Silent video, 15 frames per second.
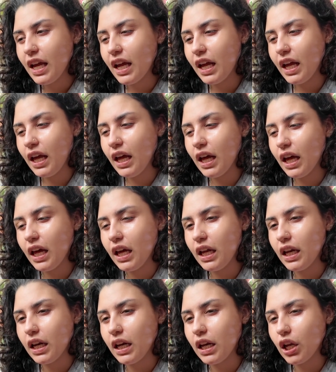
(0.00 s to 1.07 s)

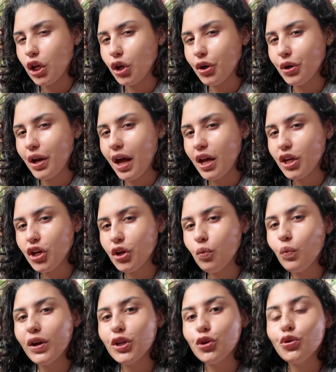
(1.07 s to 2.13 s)
And
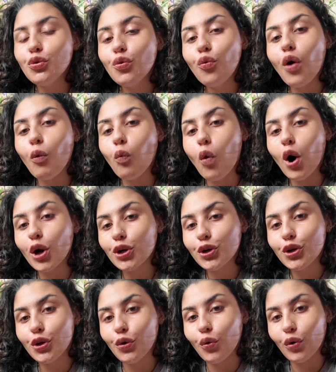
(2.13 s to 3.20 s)
when you water
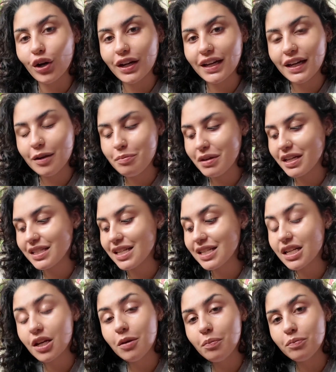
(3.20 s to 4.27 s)
your orchid, because it's
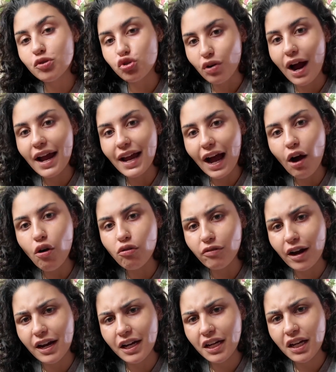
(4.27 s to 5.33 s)
gonna dry out,
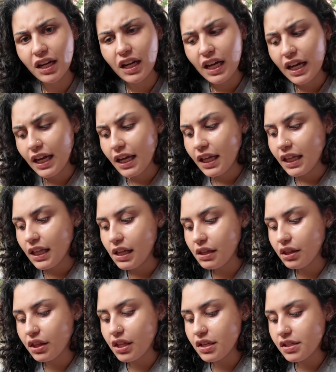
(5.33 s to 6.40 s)
right?
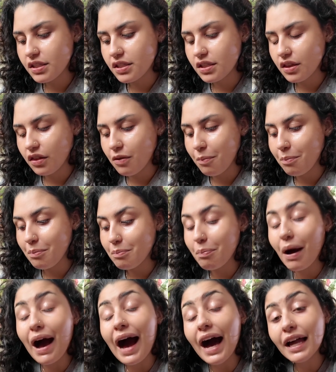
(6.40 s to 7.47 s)
The
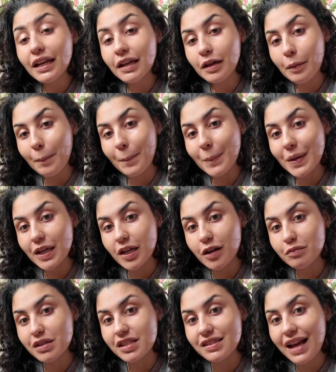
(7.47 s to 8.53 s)
potting
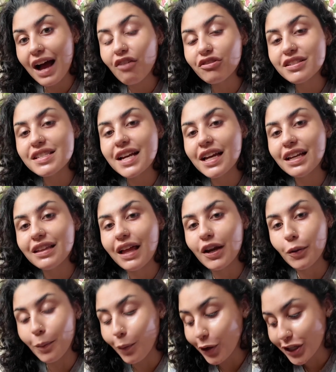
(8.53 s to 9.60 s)
medium does not retain a lot
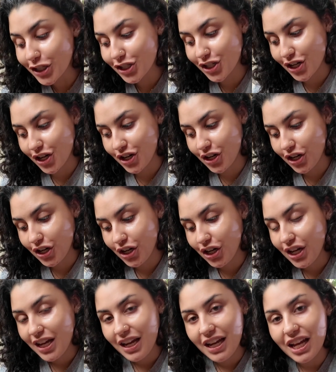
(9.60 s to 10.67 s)
of moisture,
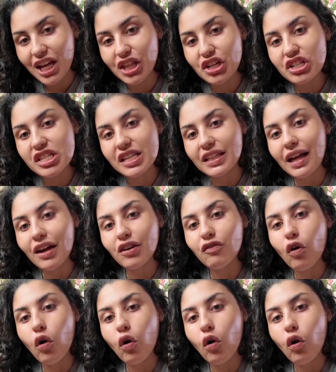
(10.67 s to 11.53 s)
and there's a lot of